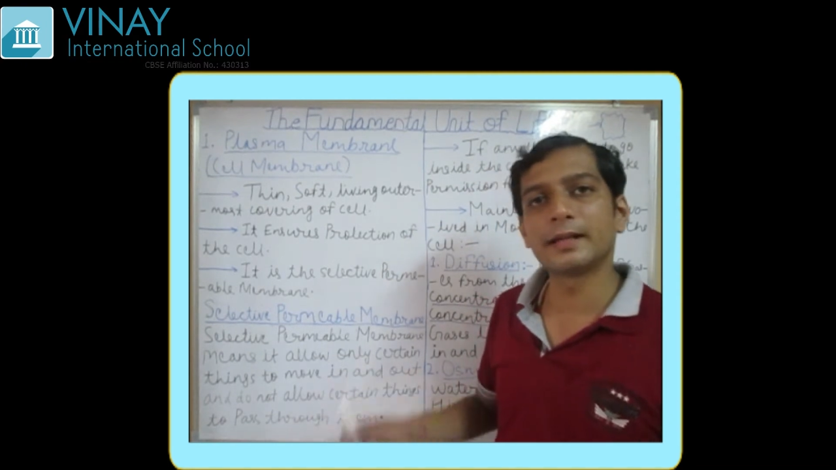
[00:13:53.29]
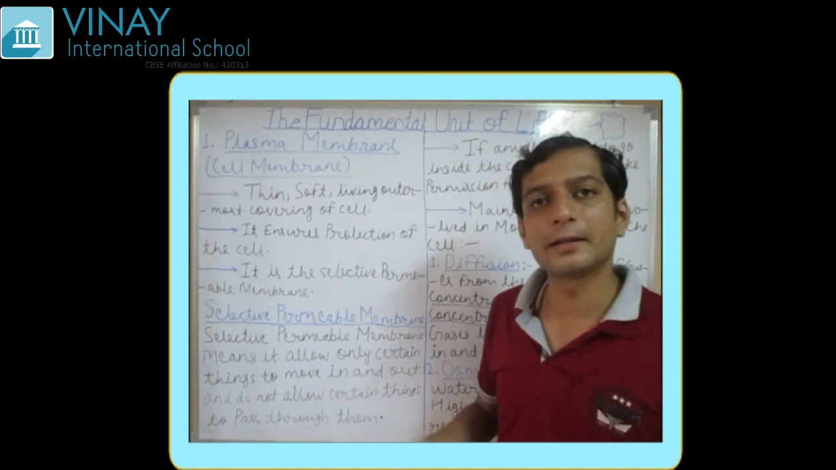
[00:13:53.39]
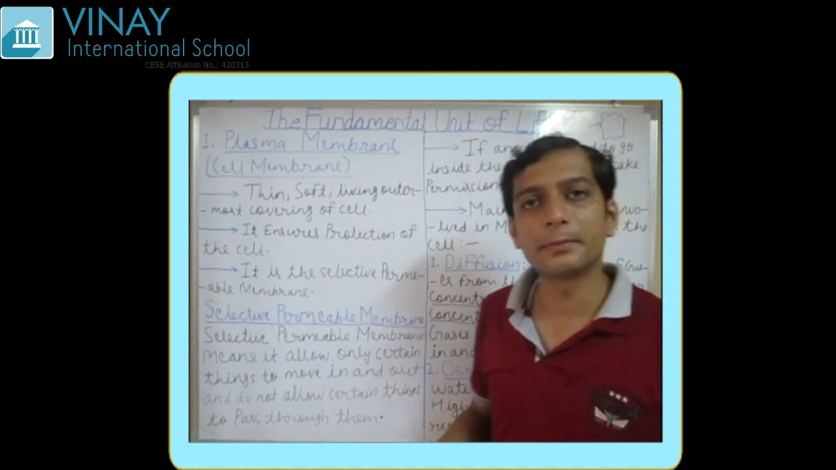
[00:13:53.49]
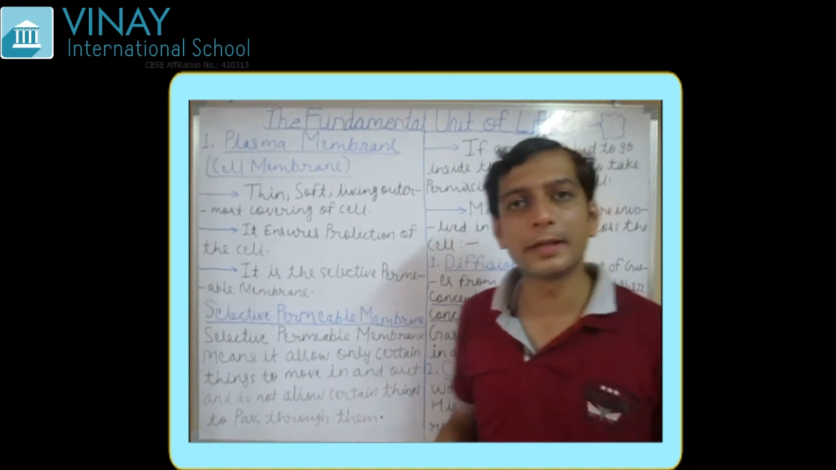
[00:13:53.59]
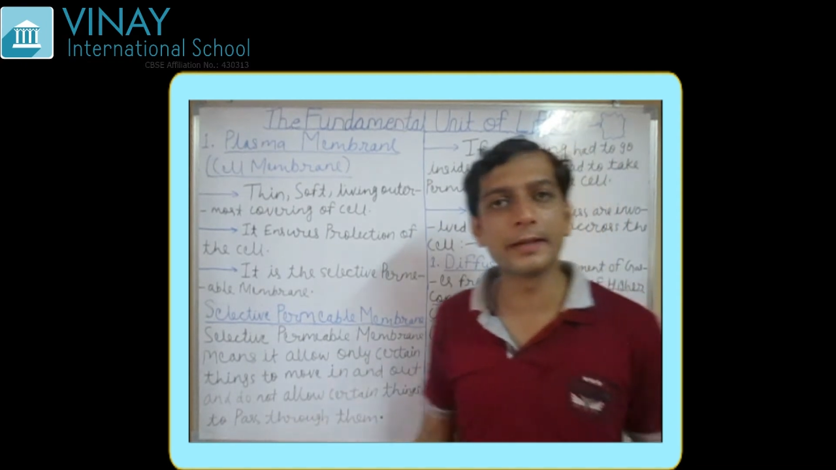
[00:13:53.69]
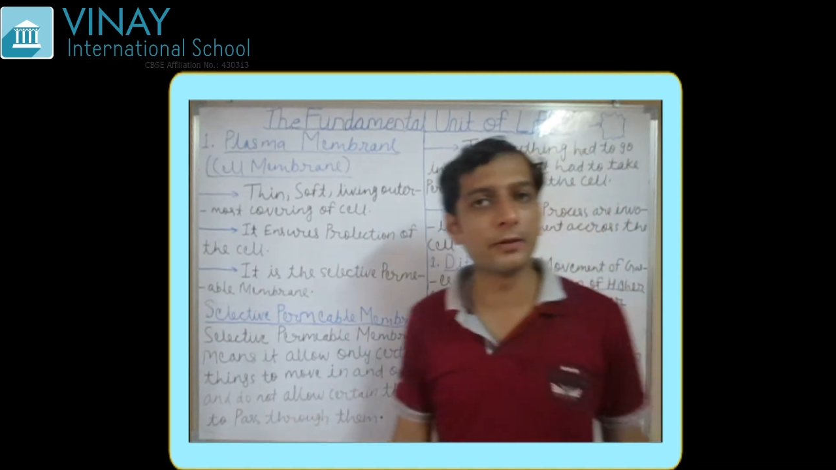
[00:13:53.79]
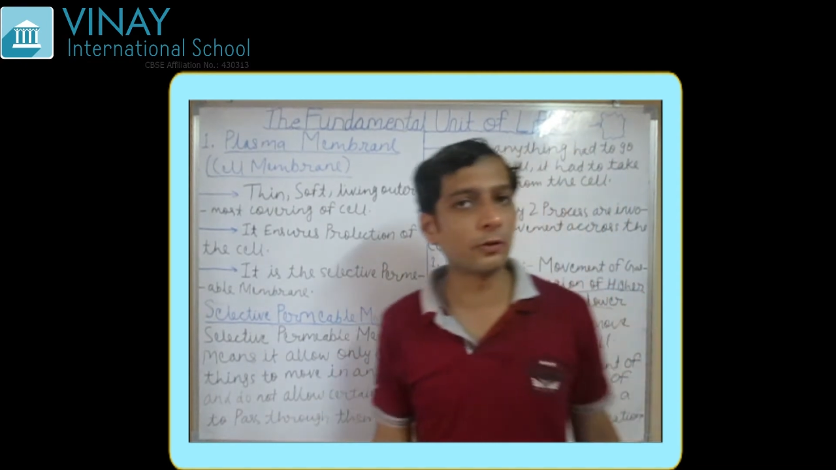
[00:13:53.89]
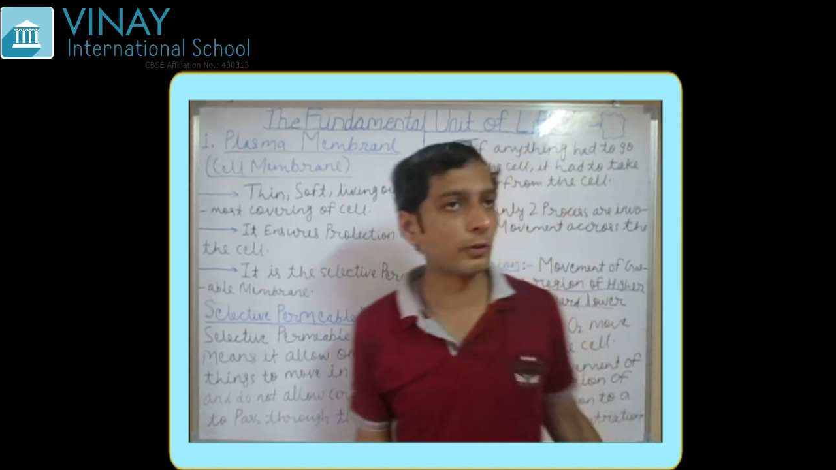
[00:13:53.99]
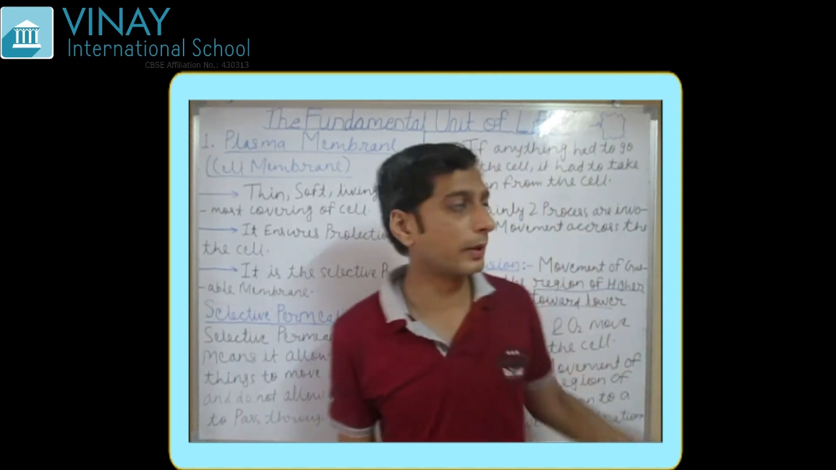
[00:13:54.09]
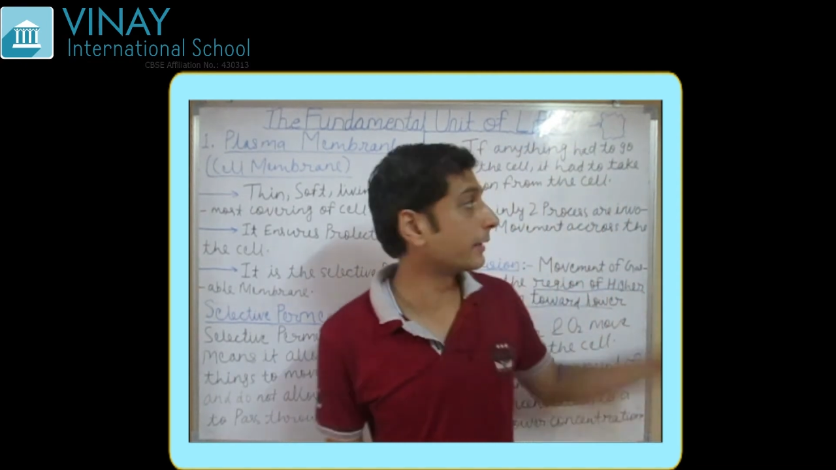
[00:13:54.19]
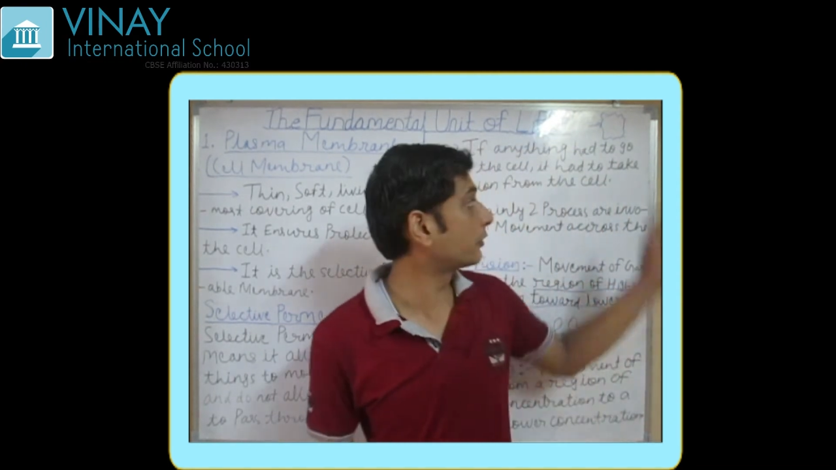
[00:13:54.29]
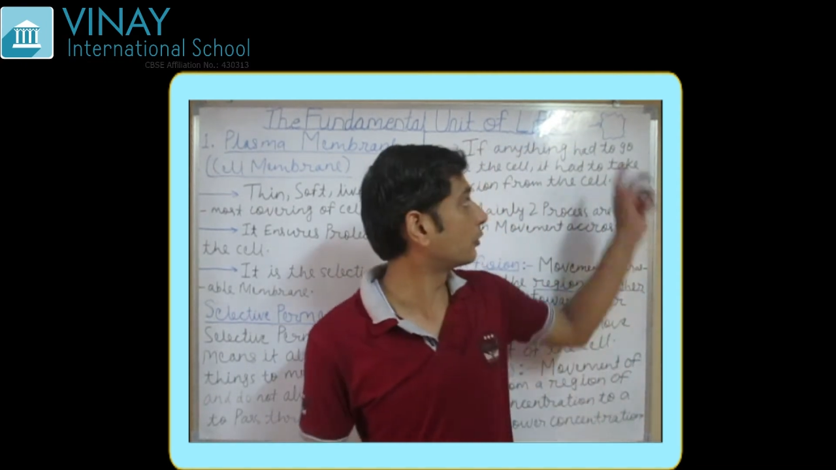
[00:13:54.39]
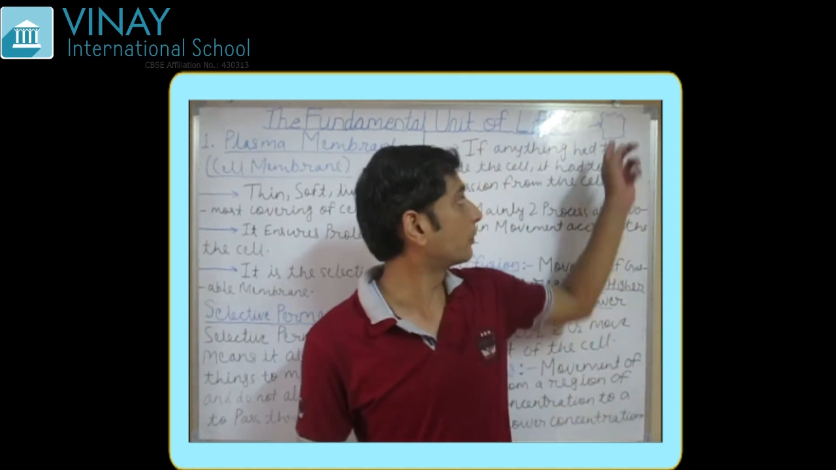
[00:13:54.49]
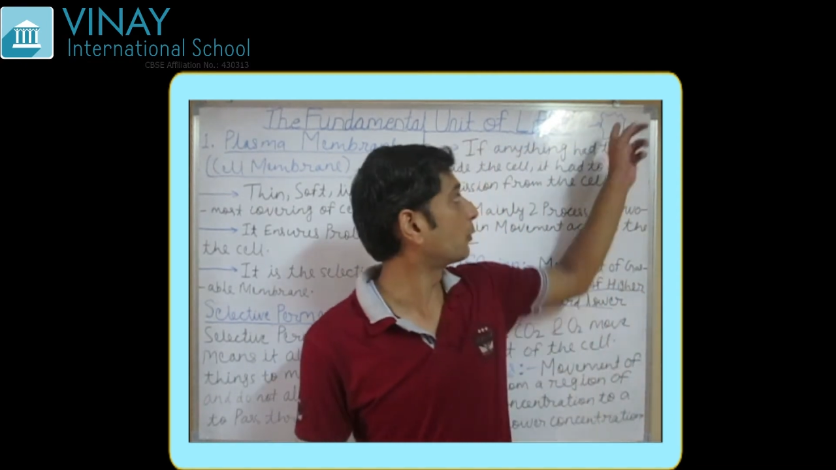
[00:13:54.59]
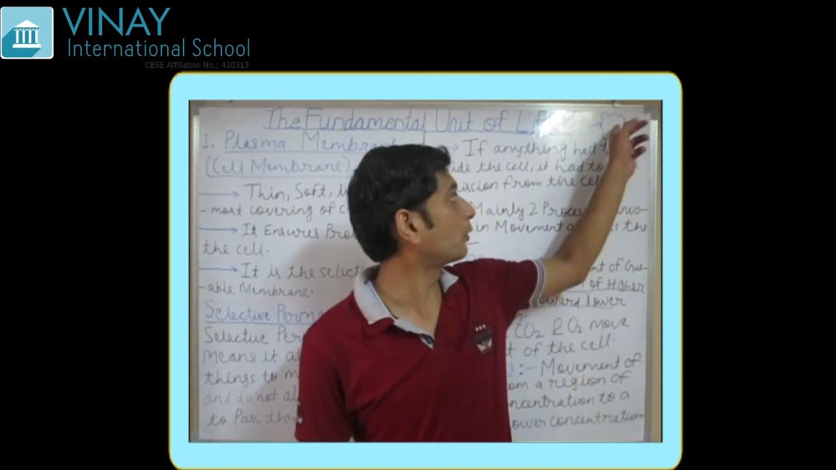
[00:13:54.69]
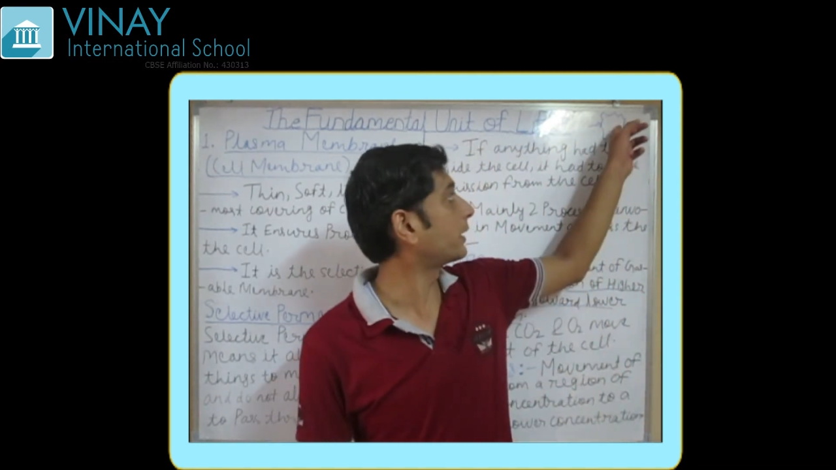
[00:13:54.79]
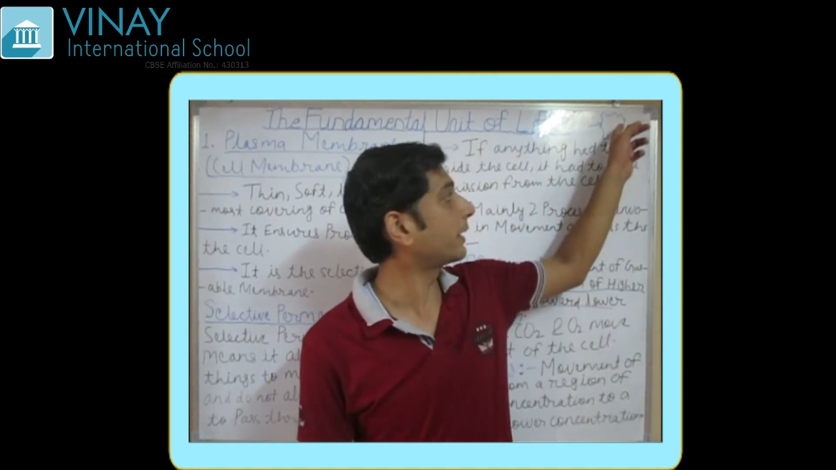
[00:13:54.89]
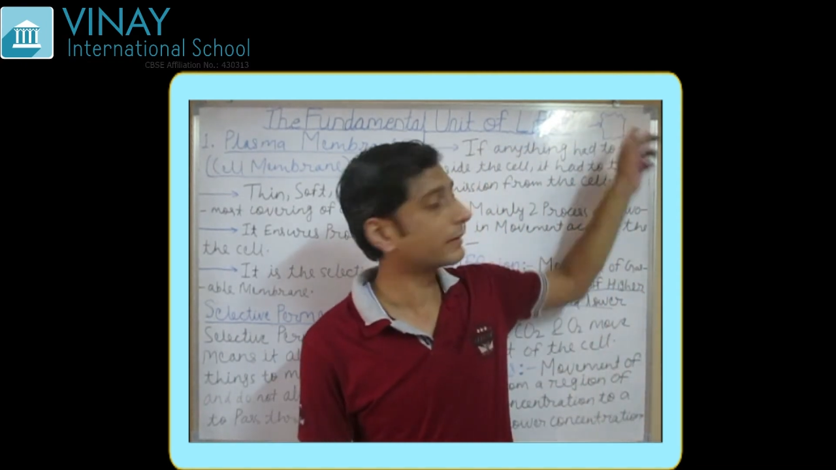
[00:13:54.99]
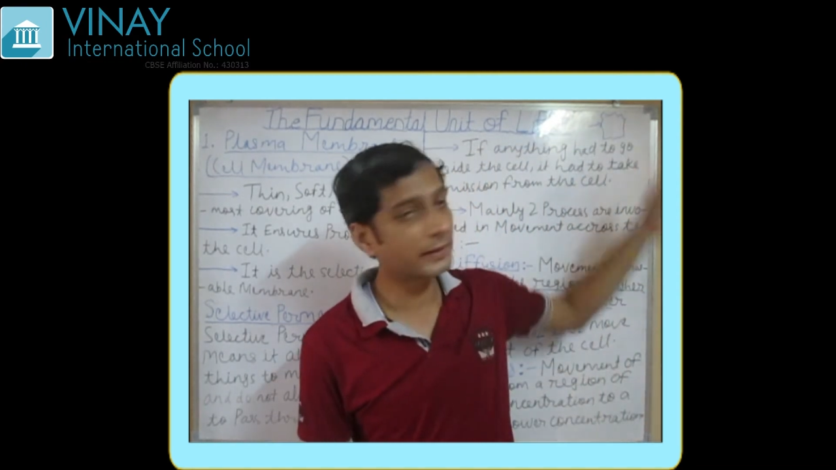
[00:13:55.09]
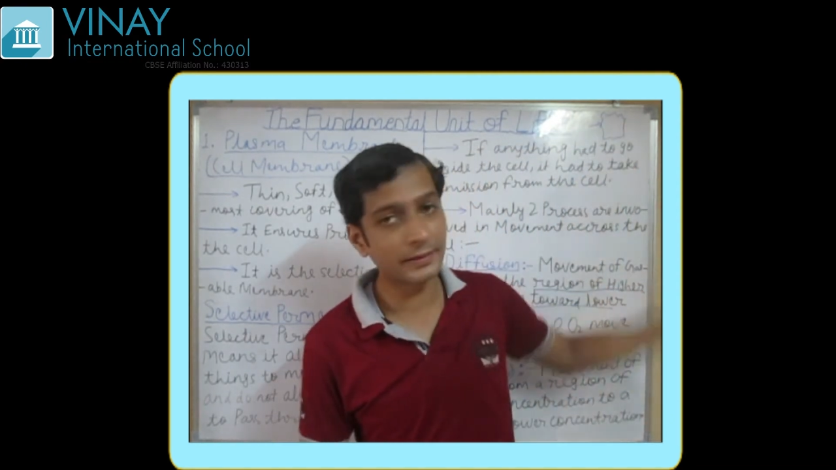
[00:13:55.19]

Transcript: Their main role is to protect